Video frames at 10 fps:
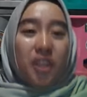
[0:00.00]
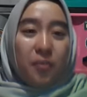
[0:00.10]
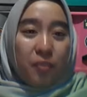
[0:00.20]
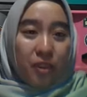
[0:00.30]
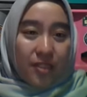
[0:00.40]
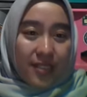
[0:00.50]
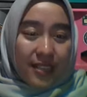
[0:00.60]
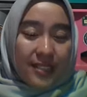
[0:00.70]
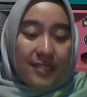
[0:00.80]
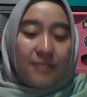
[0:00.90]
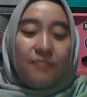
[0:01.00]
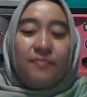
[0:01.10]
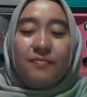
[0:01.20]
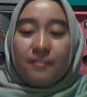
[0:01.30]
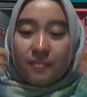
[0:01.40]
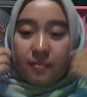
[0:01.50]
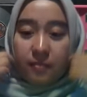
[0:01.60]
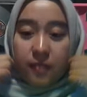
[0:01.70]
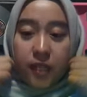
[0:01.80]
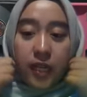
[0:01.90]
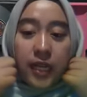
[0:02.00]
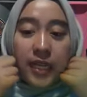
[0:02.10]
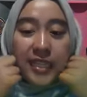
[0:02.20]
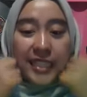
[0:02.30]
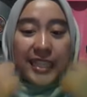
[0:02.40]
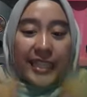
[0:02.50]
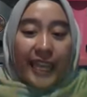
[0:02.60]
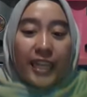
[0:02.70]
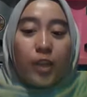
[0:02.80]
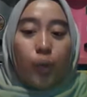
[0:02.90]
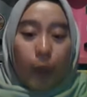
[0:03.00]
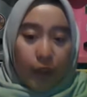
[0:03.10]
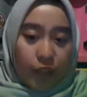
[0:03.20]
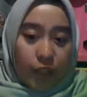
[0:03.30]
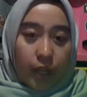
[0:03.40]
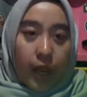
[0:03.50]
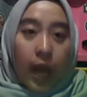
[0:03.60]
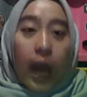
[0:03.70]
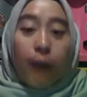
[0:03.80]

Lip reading: process. The 10th question.